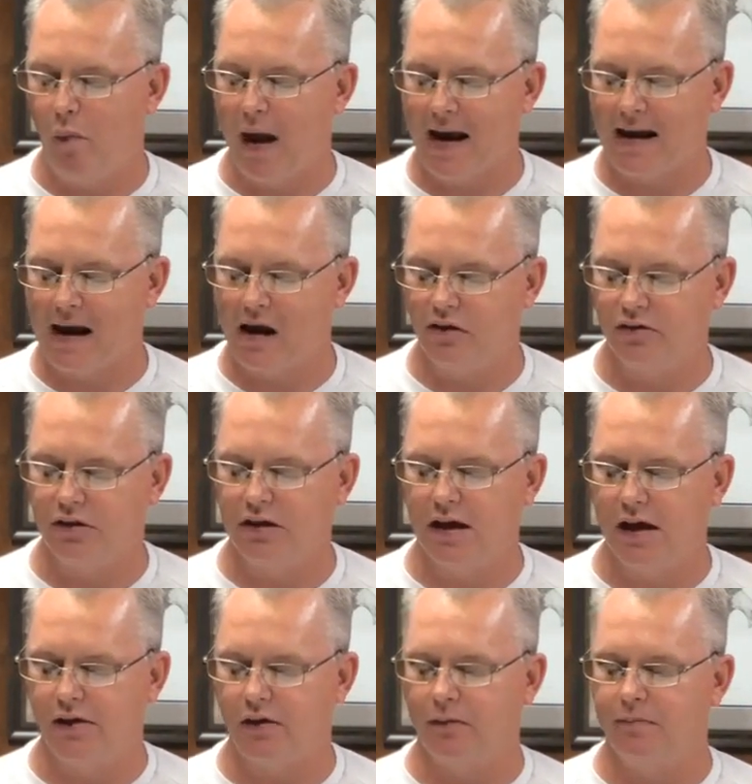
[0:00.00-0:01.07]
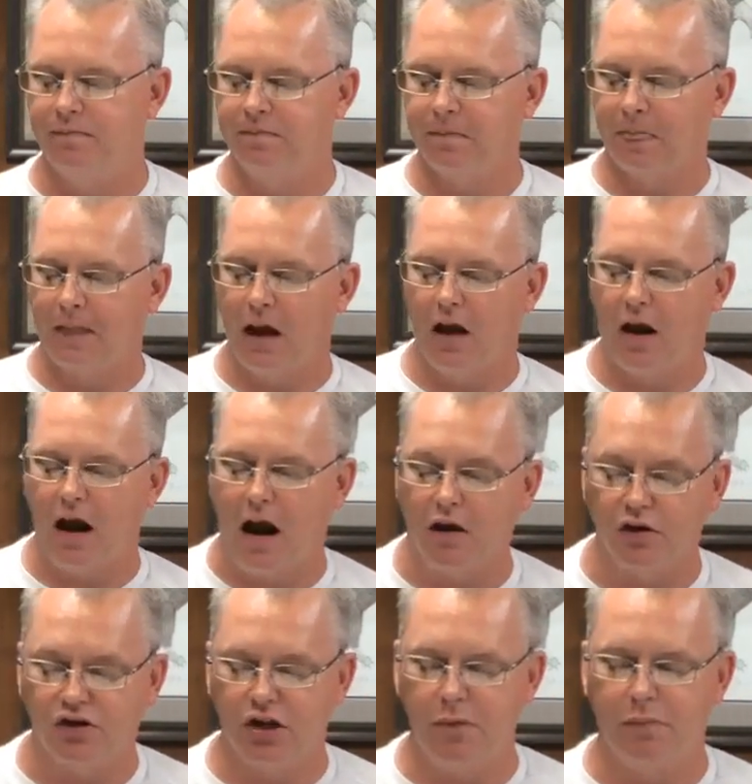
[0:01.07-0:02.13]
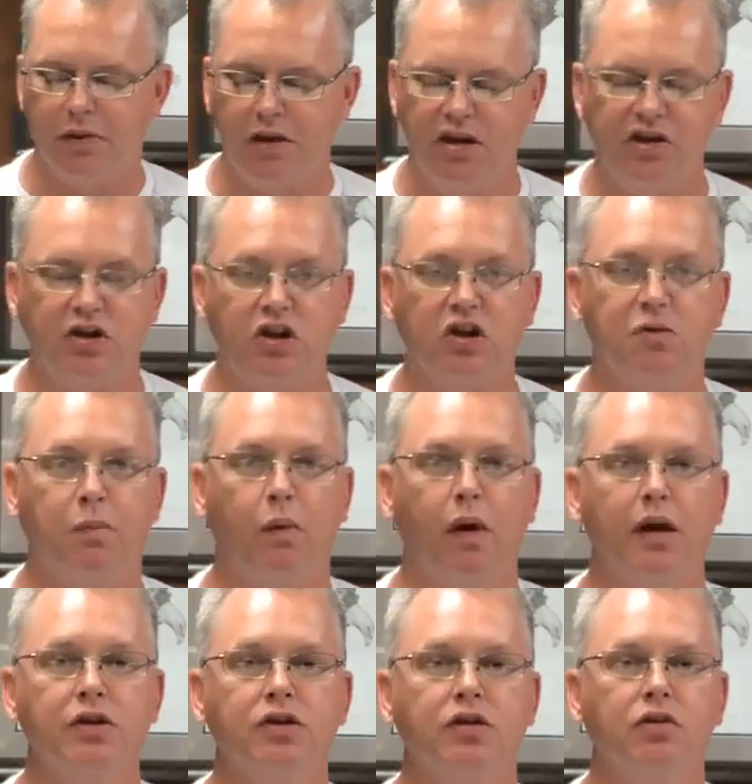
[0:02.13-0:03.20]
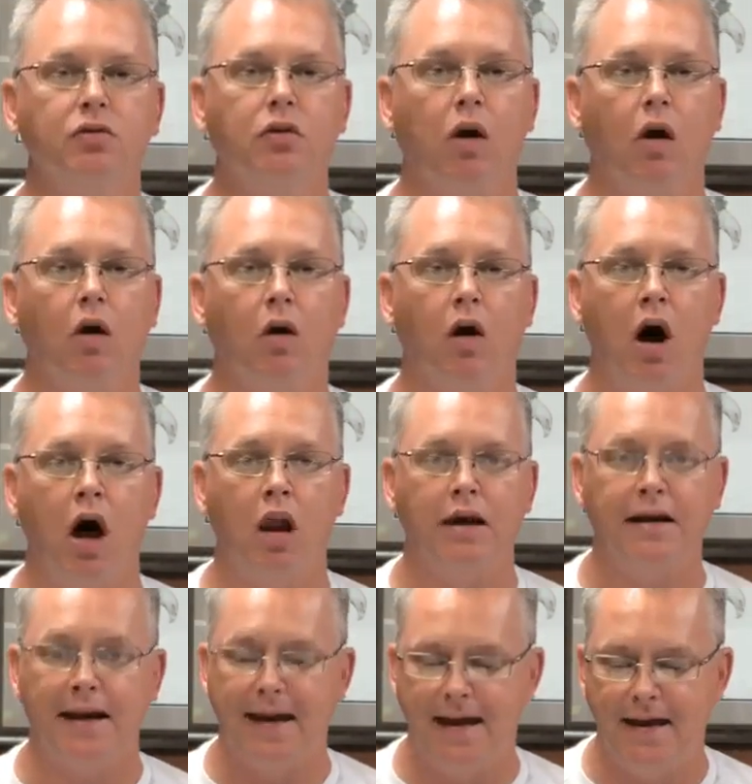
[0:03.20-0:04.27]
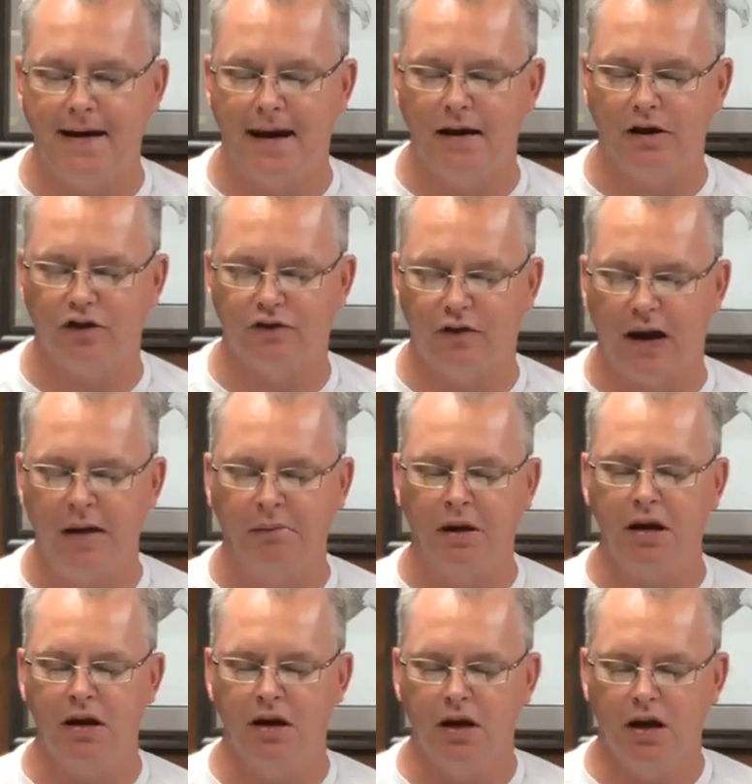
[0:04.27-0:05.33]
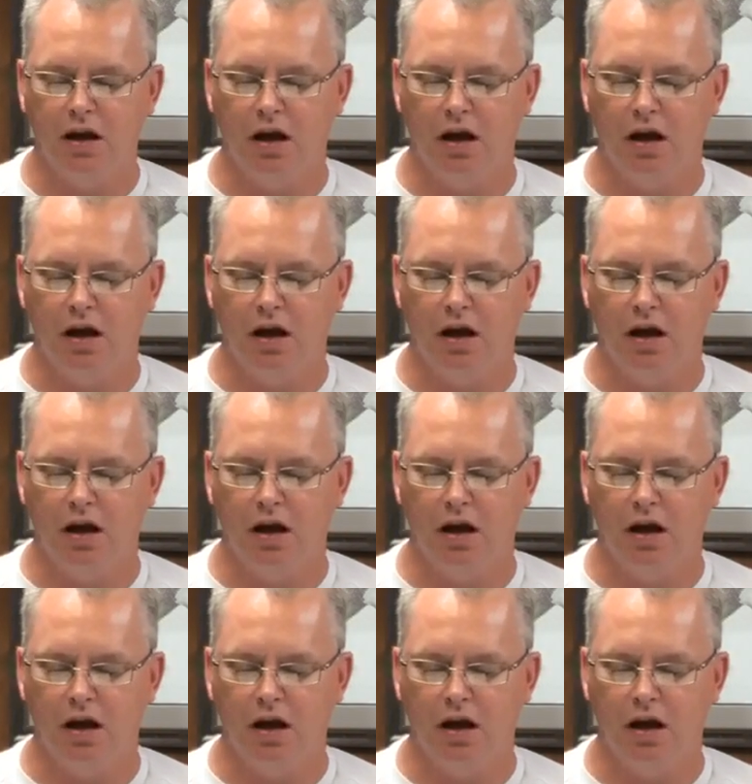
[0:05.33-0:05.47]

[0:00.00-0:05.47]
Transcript: back out together. our sympathy is expressed to Carl Hollinghead and his family.